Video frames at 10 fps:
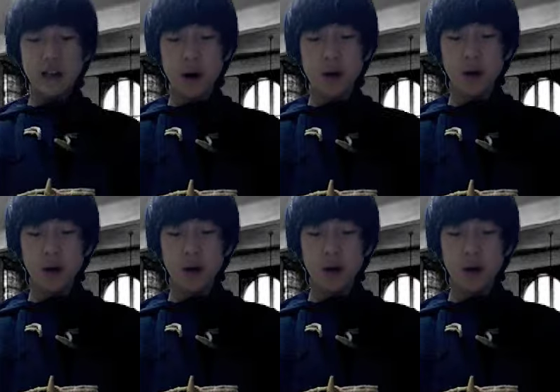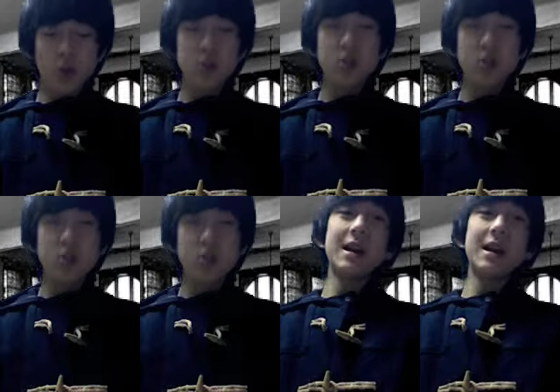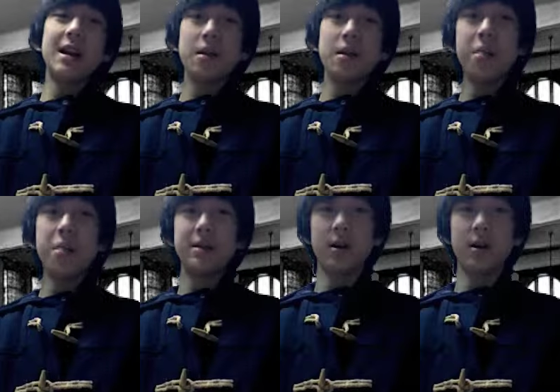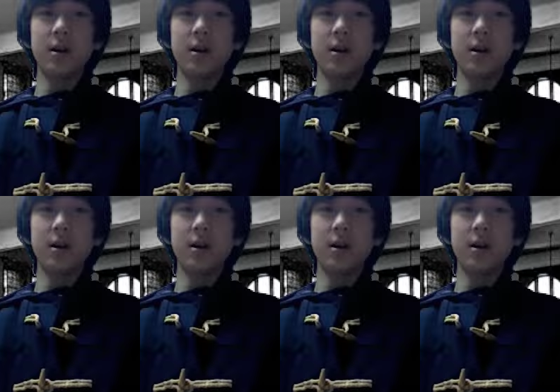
about which events had an impact on